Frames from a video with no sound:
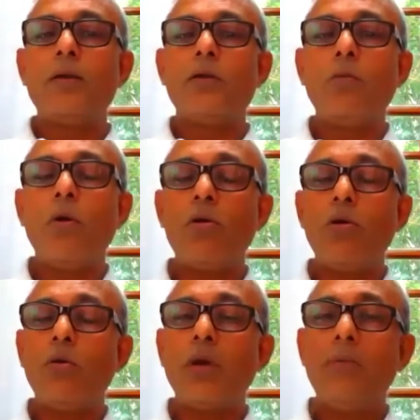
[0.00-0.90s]
Tomorrow,
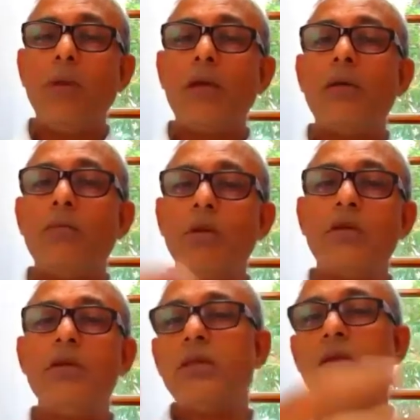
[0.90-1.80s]
you can make
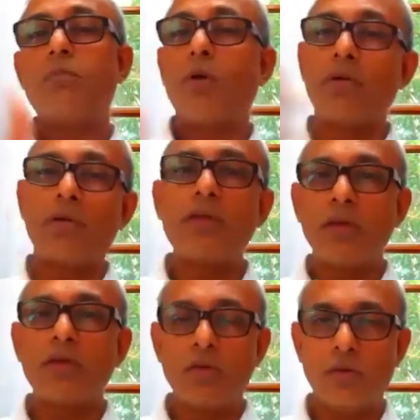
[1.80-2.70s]
machines and
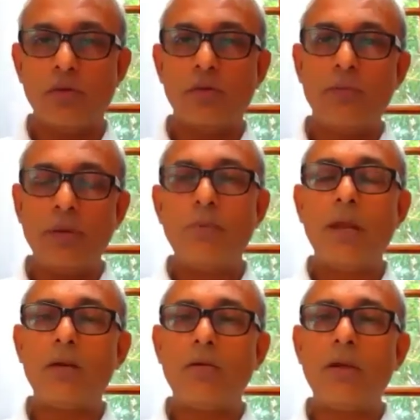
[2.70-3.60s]
processes to do. People
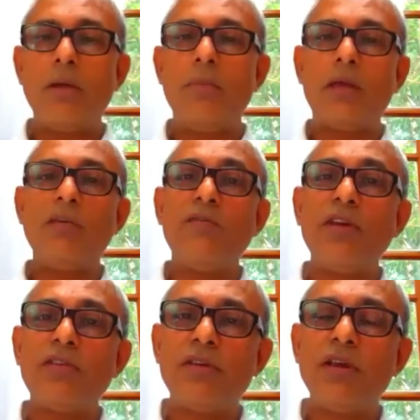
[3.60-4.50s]
are today making
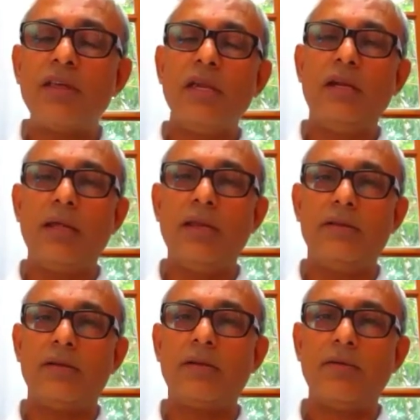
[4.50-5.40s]
fixtures
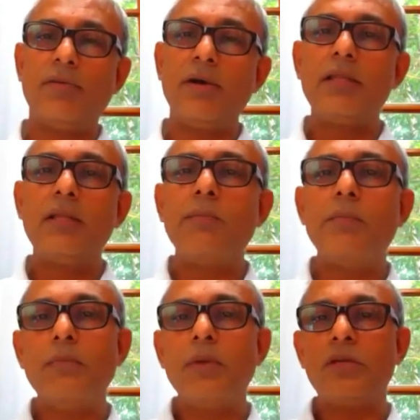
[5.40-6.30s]
intelligent. So with the
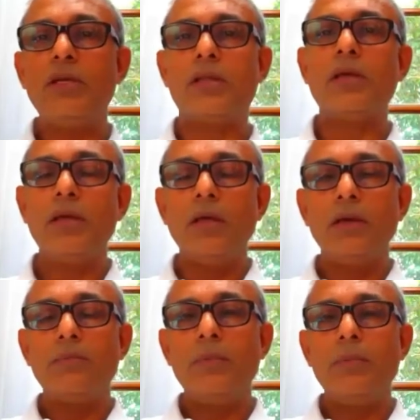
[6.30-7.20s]
machines,
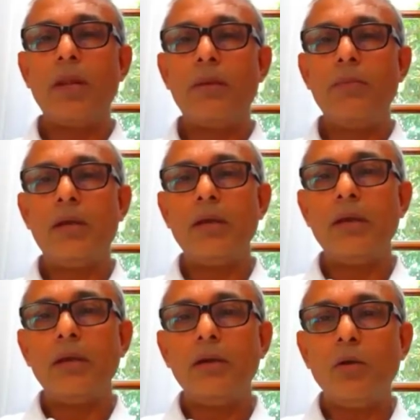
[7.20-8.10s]
people are
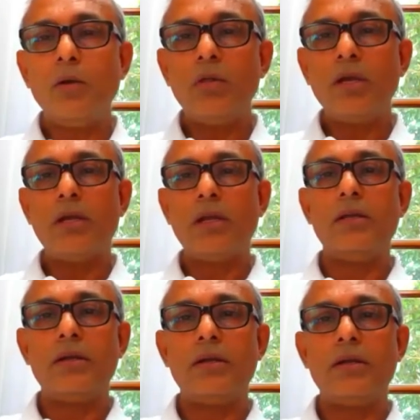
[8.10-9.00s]
making tools
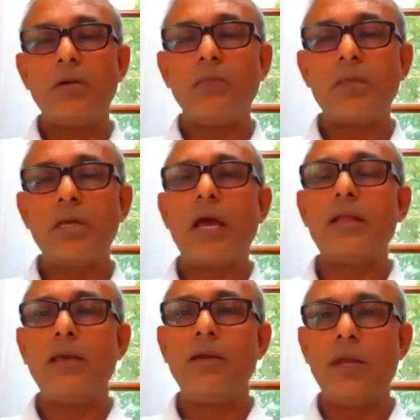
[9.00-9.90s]
intelligent. Mister
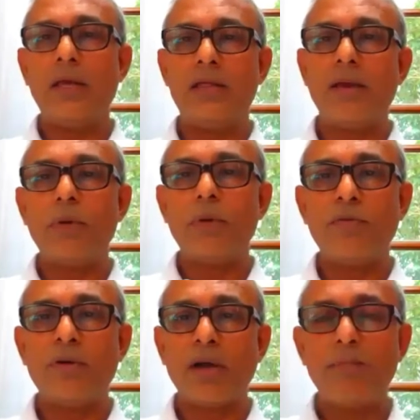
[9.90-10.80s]
Nath gave an example of
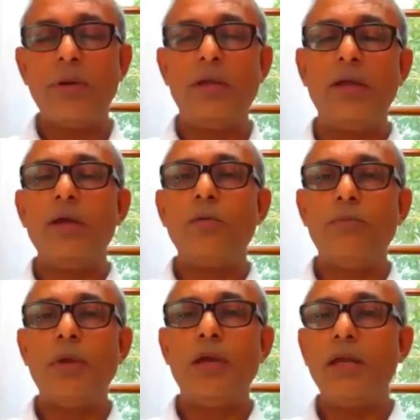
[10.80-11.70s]
a company where
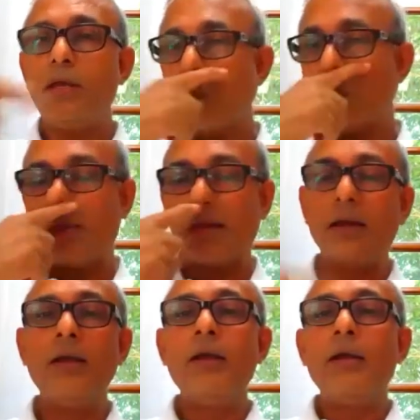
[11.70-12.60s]
bearings are making.
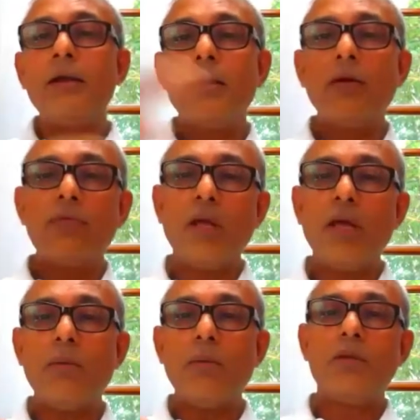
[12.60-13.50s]
If you
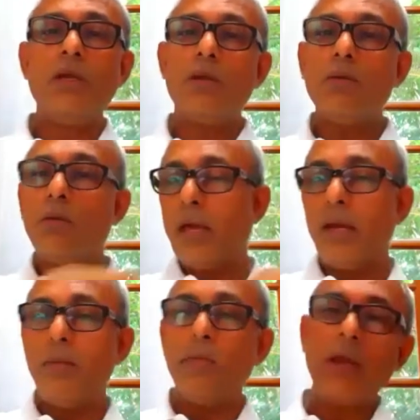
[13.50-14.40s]
take a machine tool,
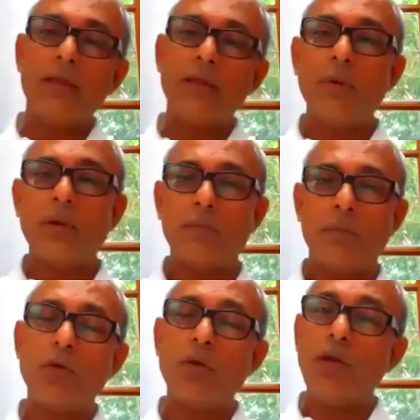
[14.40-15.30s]
L M guides are
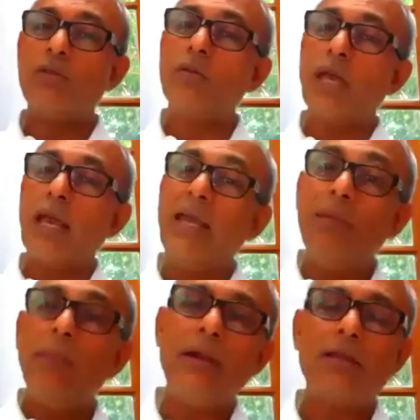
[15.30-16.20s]
becoming. So each of the
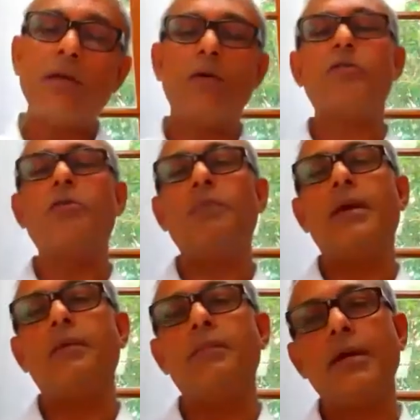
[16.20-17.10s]
elements are also
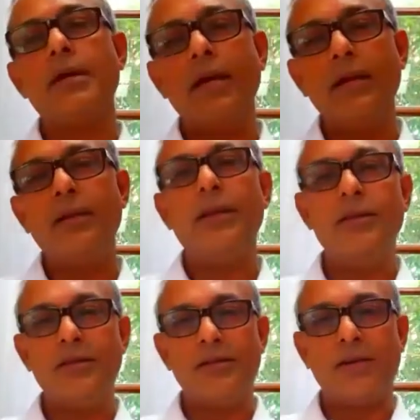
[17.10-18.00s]
becoming
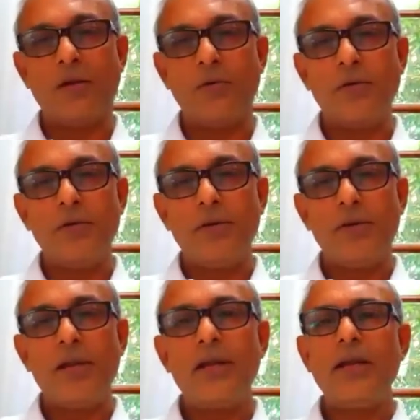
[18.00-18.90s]
intelligent now,
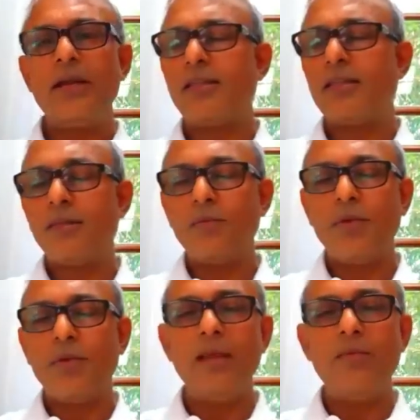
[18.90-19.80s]
right? It's
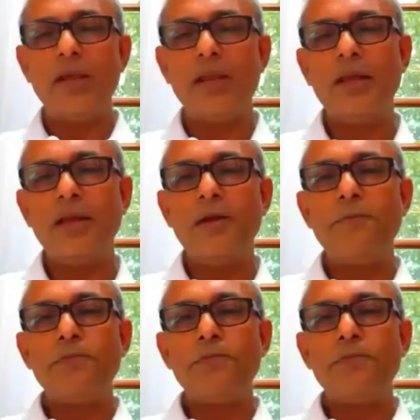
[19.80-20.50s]
very, very,